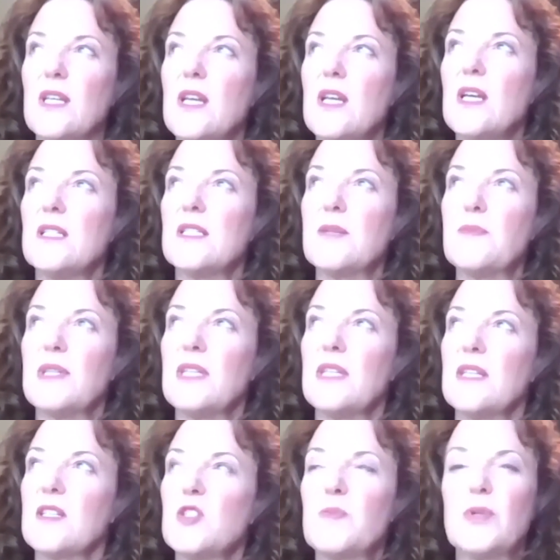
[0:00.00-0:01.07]
some of the
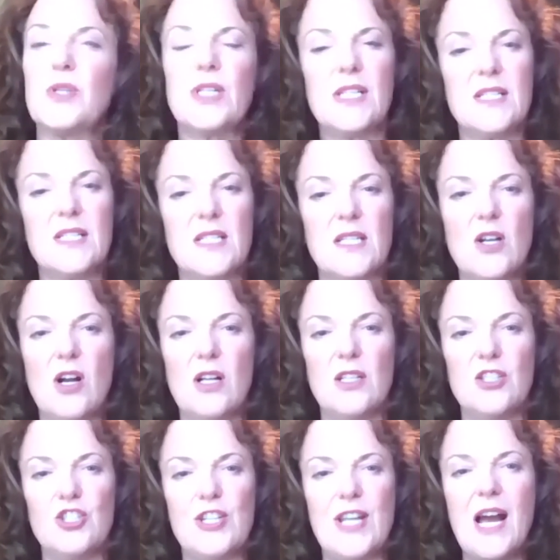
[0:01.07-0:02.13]
experience that
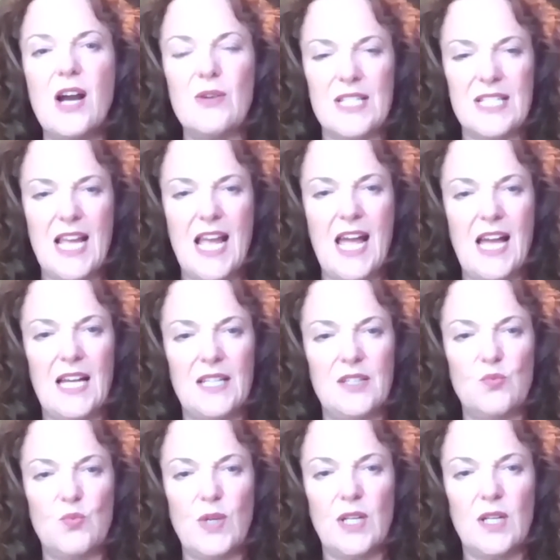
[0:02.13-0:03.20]
College Now has had,
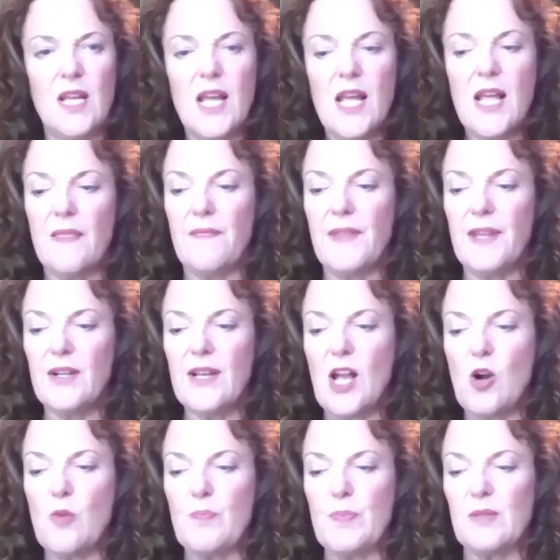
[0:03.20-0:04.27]
where they're
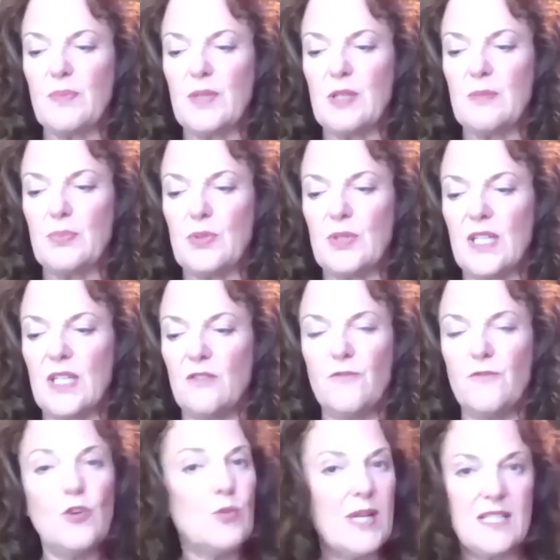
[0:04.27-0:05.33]
helping people get
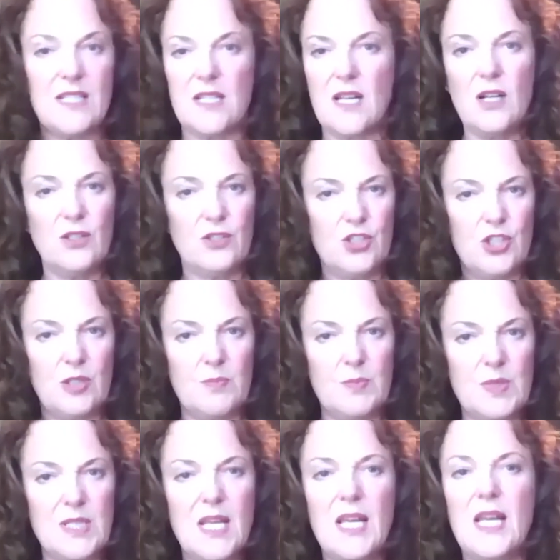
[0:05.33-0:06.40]
full ride
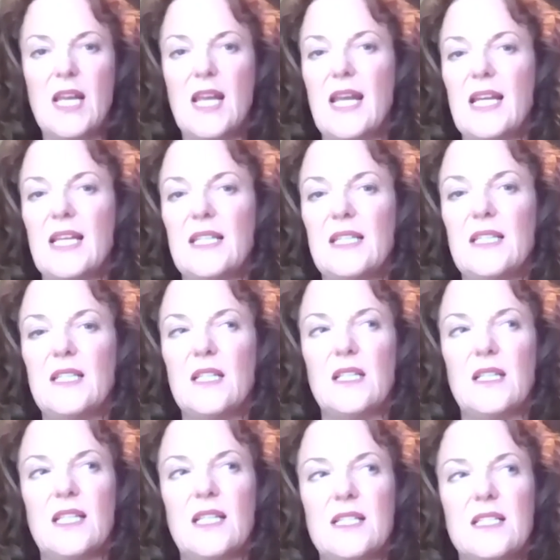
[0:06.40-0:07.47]
scholarships. And
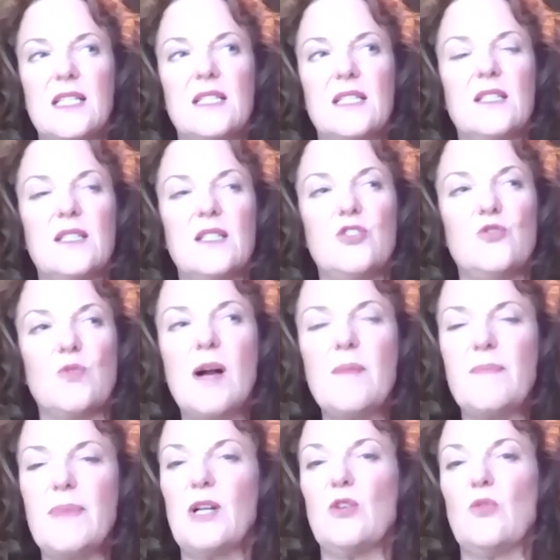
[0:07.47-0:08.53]
they said that the
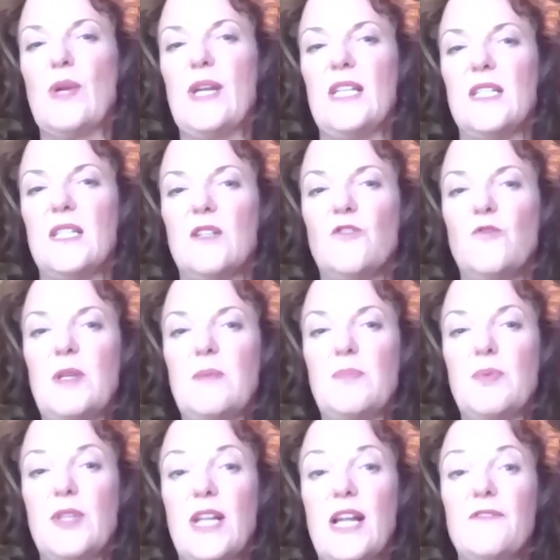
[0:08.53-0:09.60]
dropout rate of
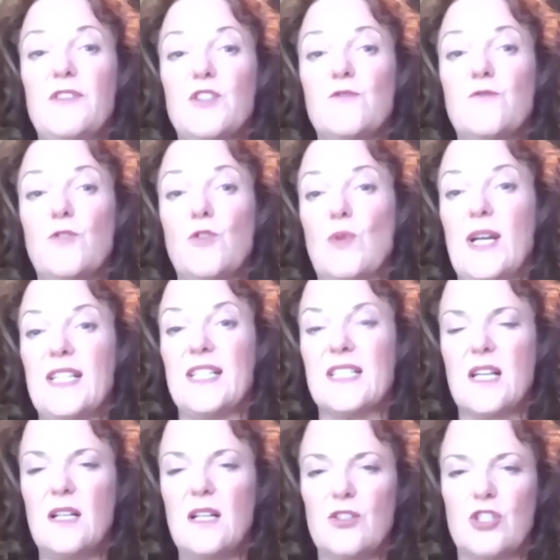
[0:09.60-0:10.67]
people that have these full ride
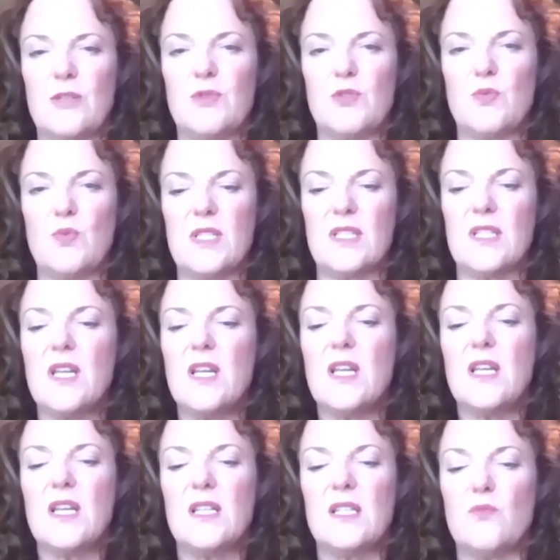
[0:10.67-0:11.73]
scholarships was
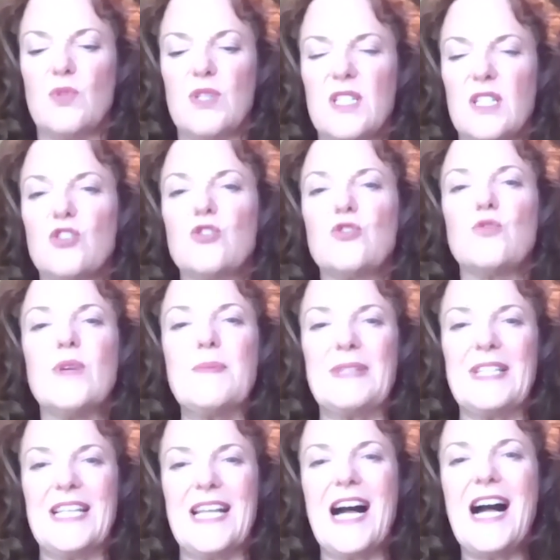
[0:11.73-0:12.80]

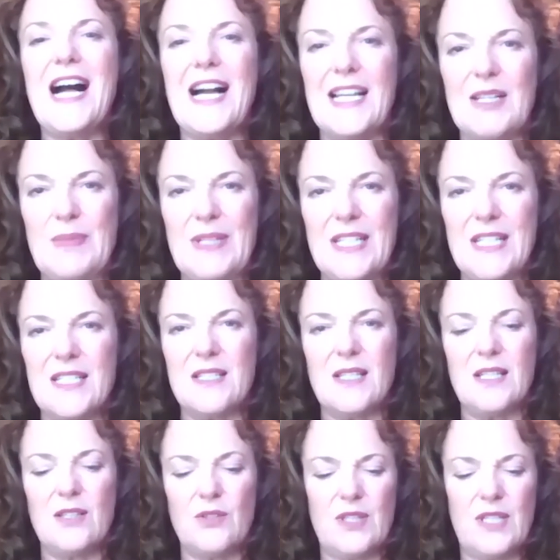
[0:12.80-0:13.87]
extremely high, because
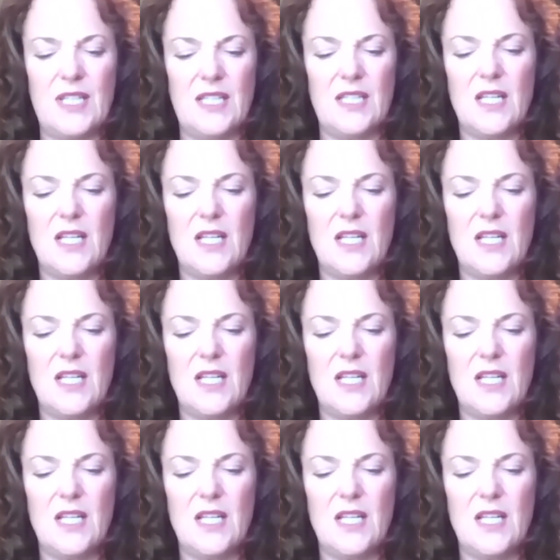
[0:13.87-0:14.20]
either they